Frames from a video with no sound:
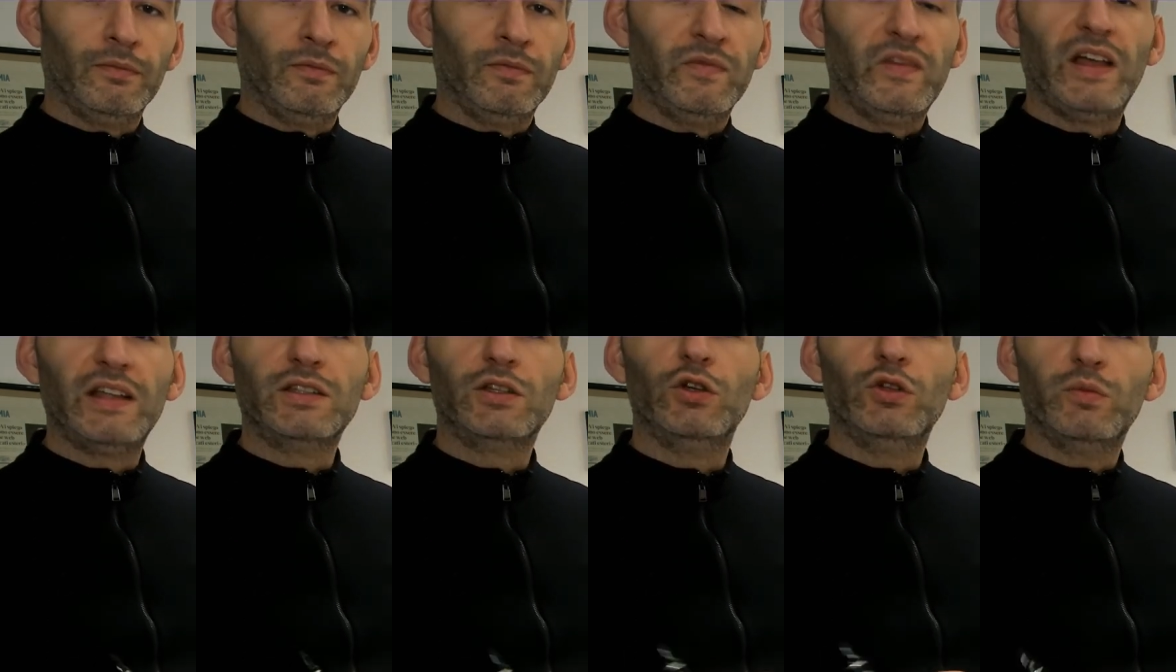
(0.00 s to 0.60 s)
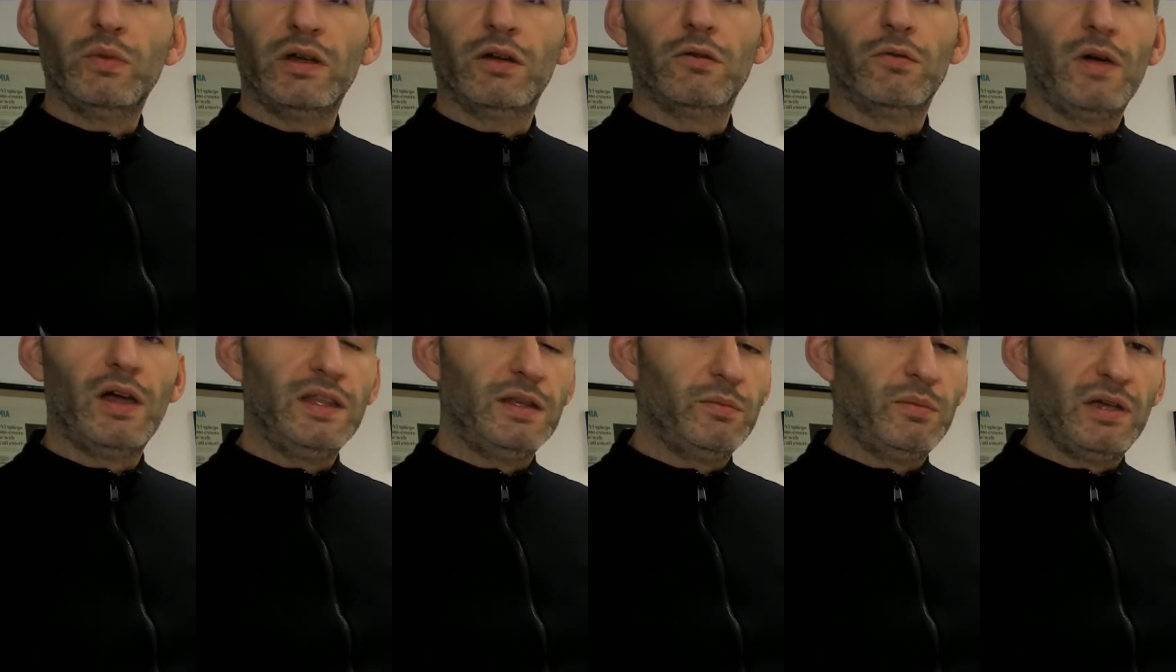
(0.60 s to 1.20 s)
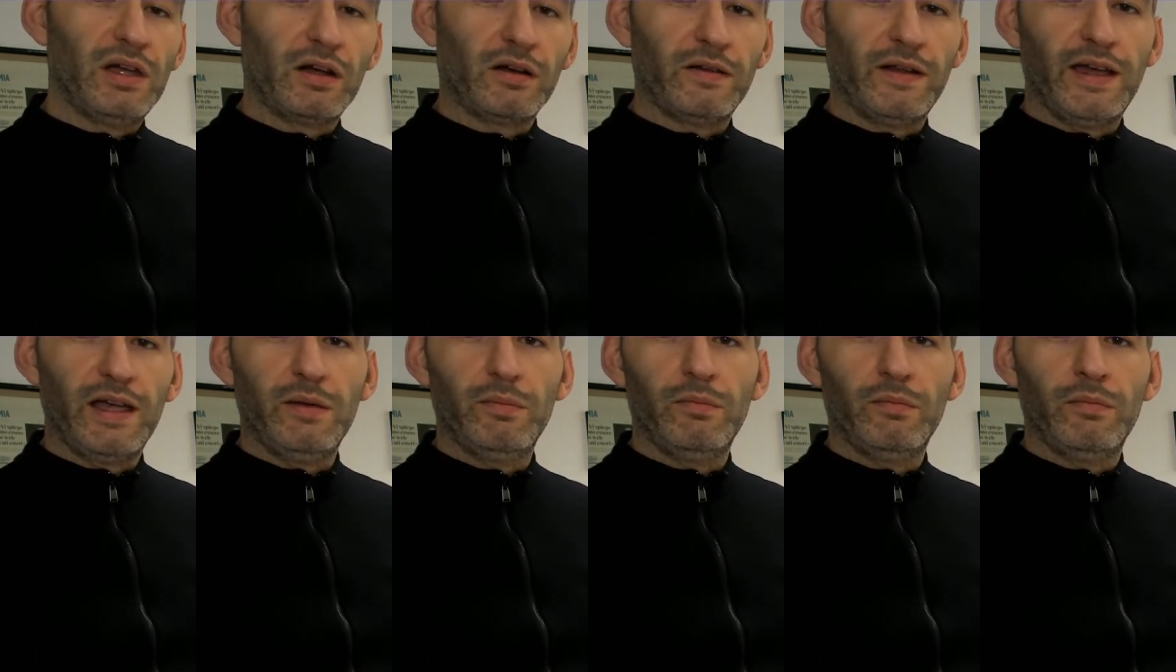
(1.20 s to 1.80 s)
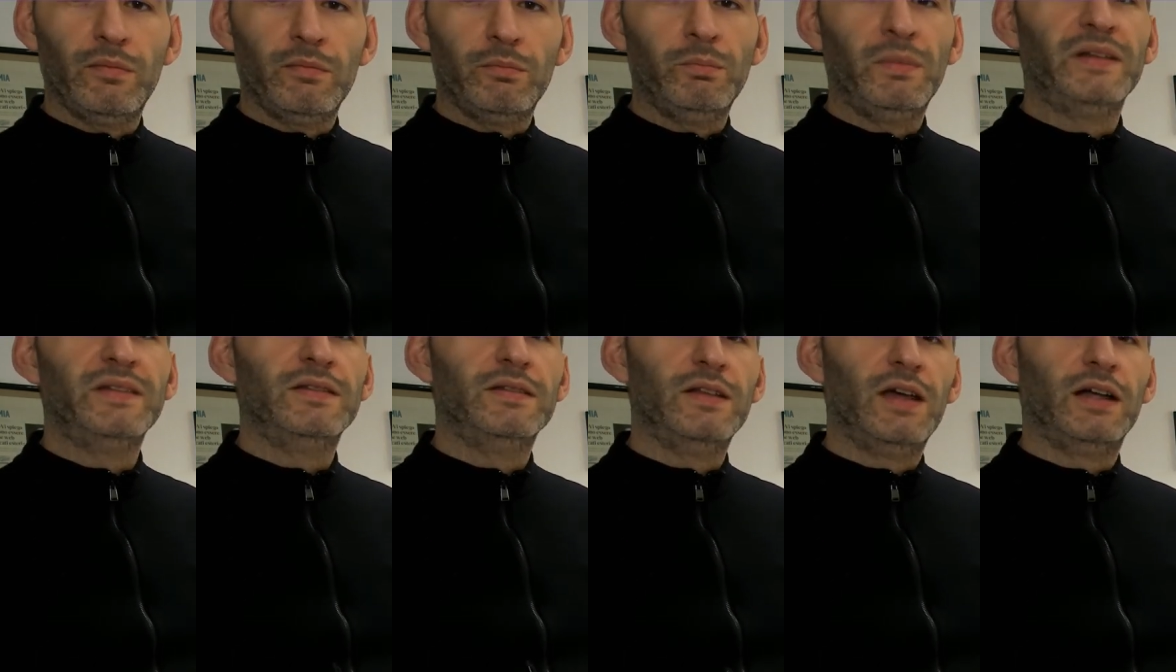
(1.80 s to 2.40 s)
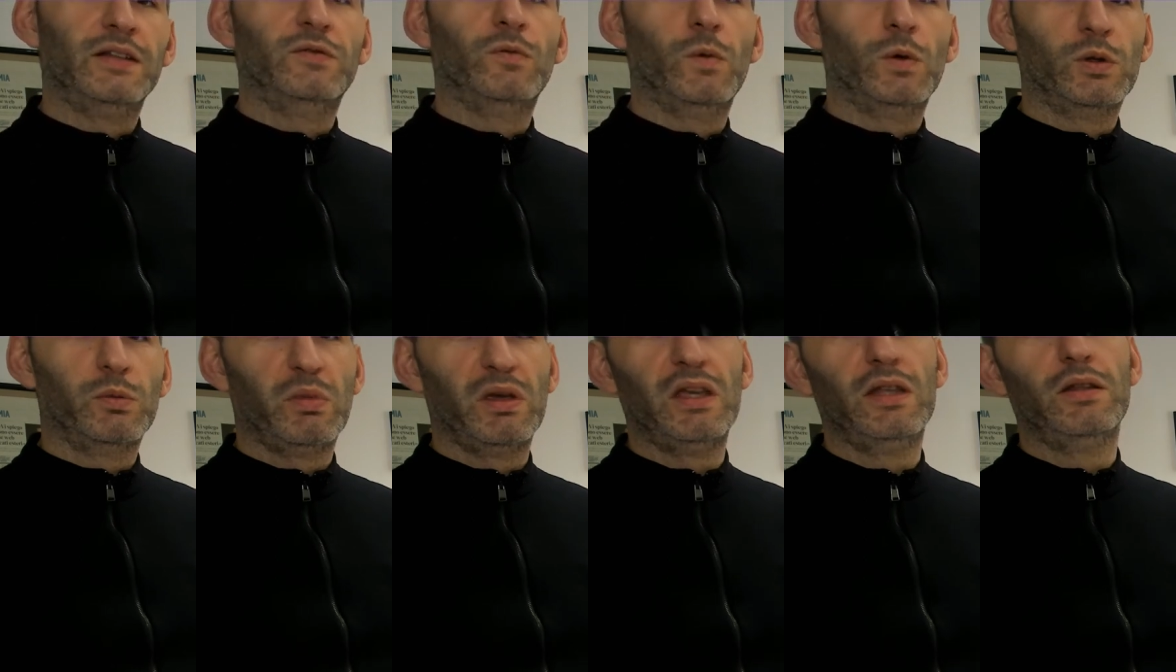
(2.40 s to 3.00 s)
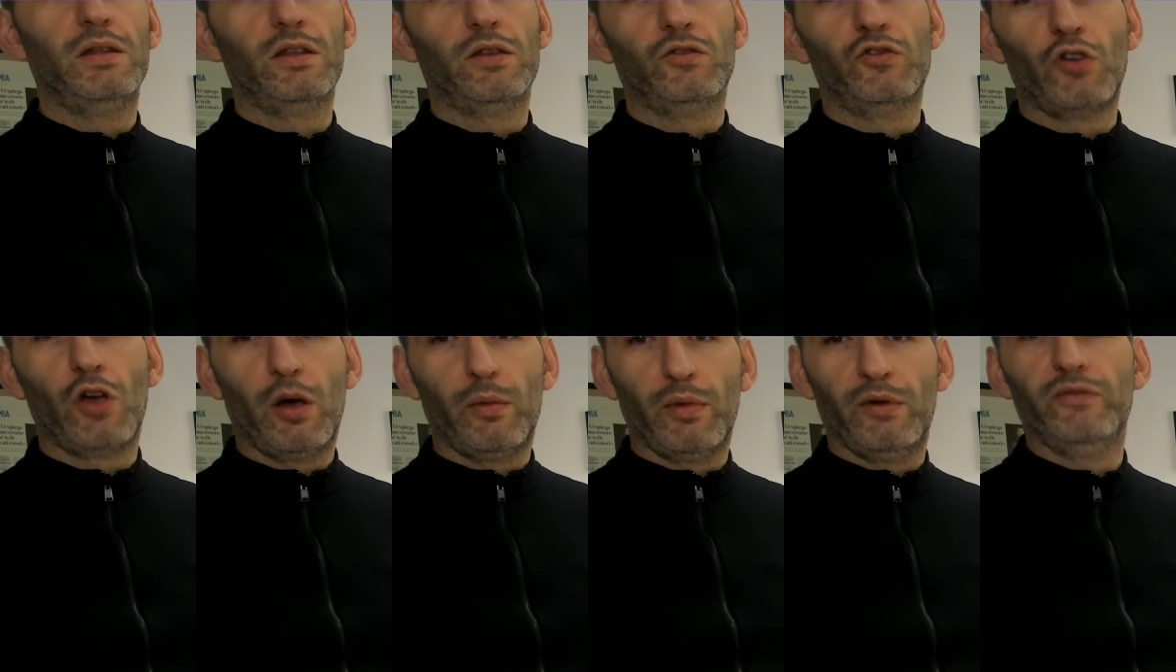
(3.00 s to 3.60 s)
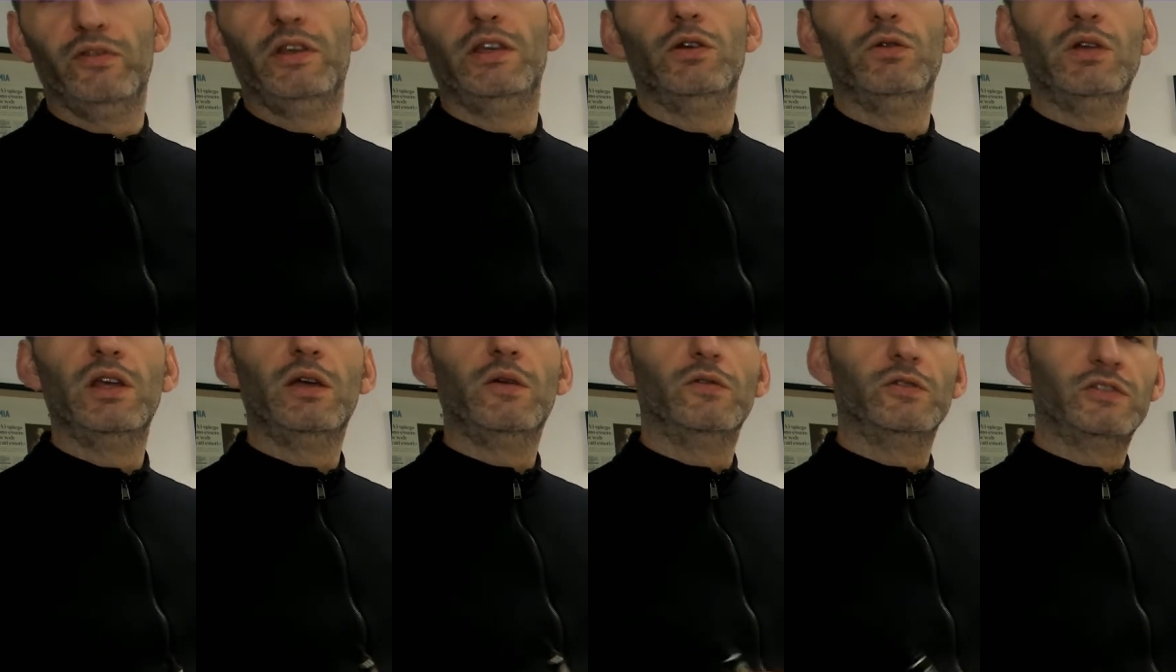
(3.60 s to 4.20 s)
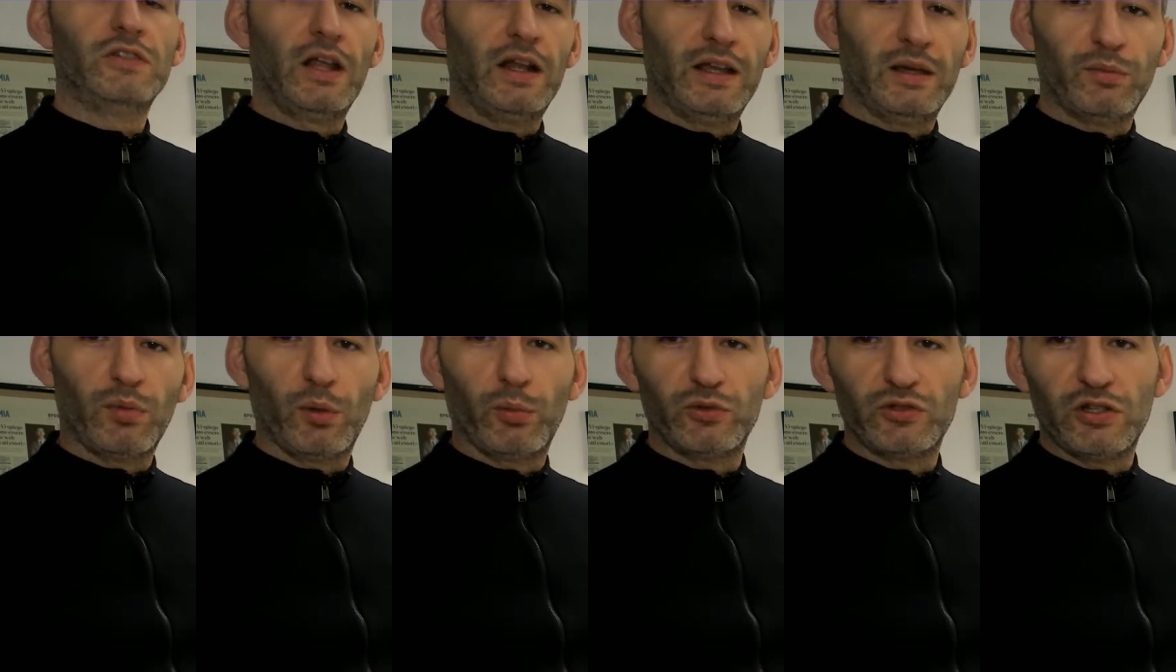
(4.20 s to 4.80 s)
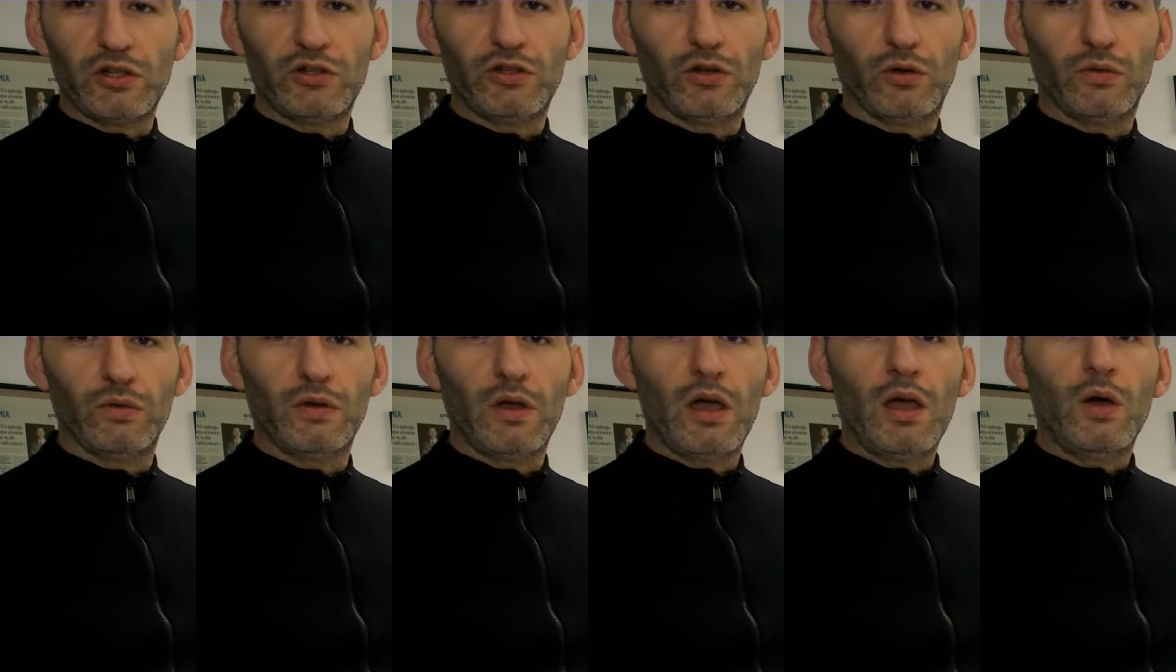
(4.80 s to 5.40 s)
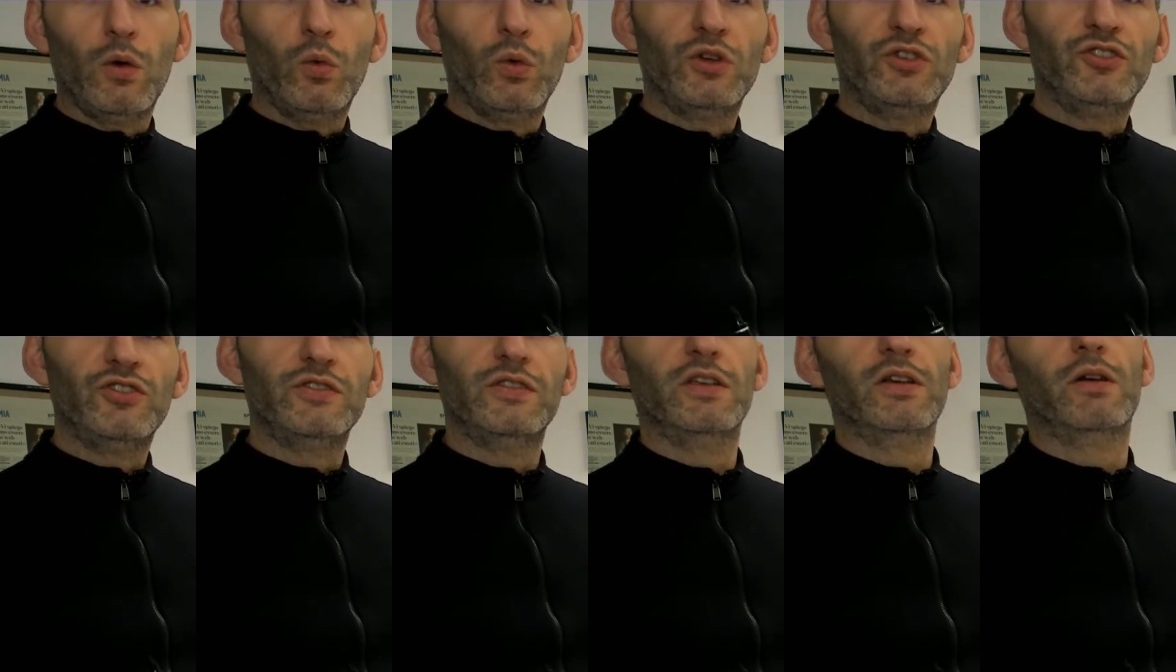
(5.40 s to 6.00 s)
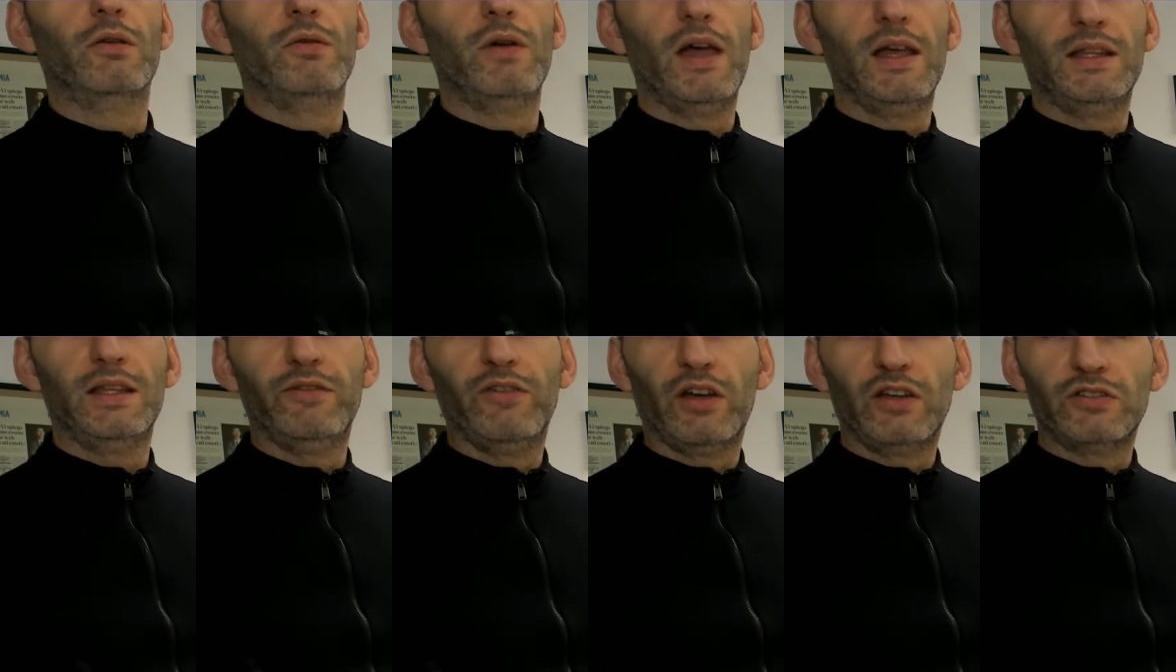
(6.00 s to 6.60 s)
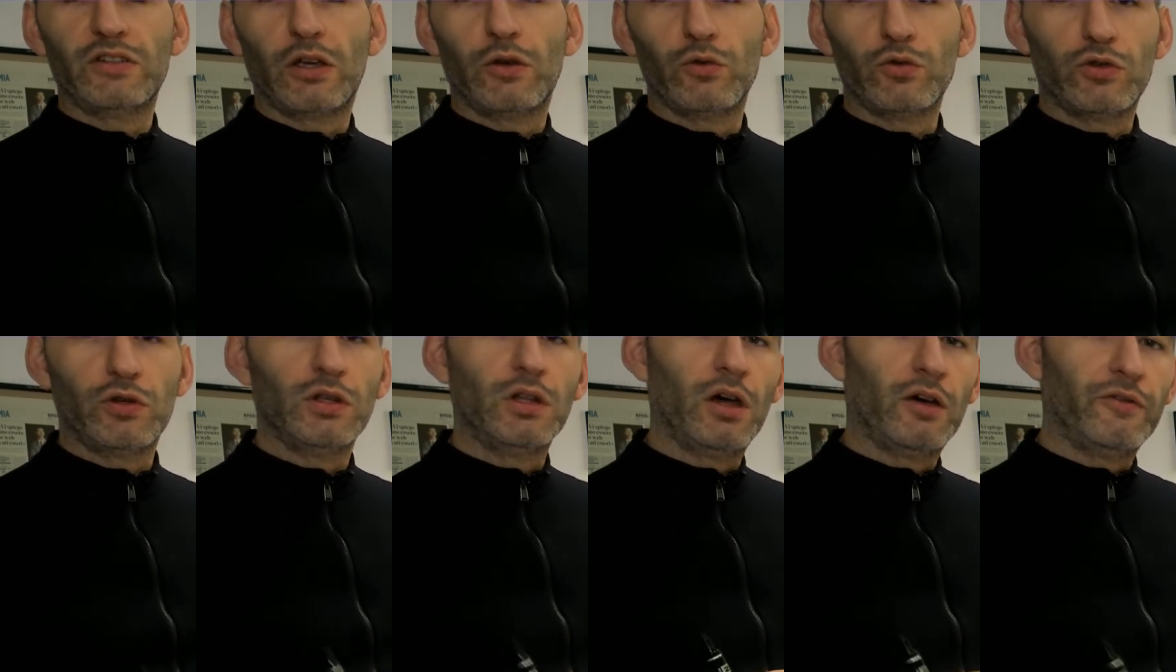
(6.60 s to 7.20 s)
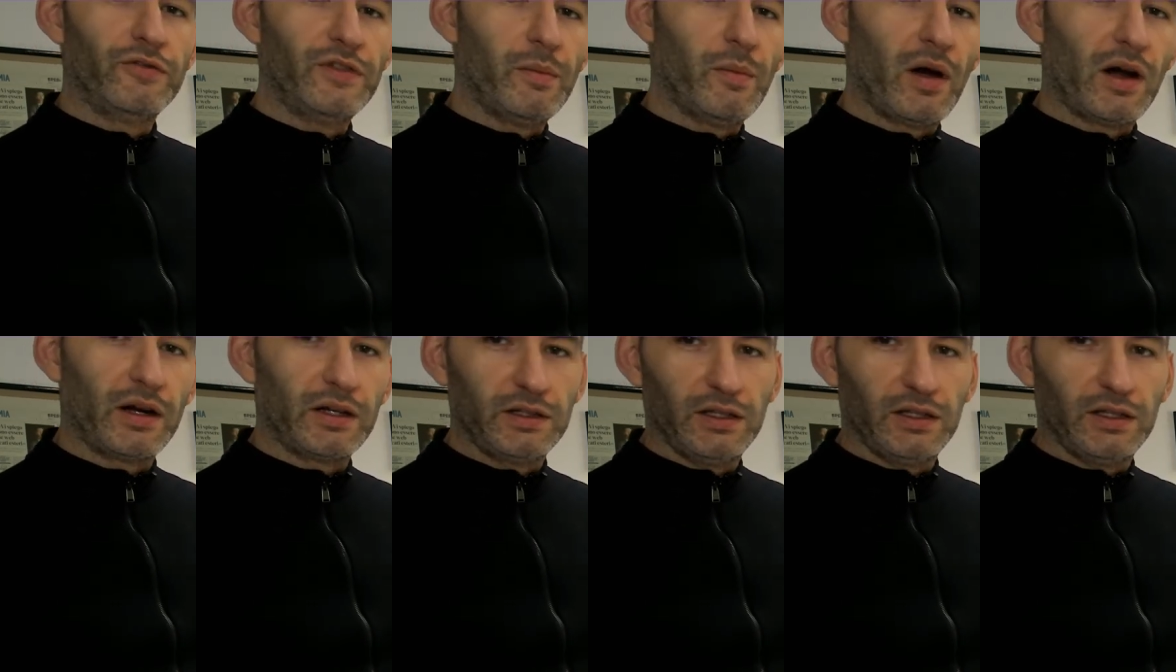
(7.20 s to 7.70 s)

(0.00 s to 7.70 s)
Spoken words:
That could be already be a claim, But that would be the job of the unique selling proposition, which is the creative execution of the marketing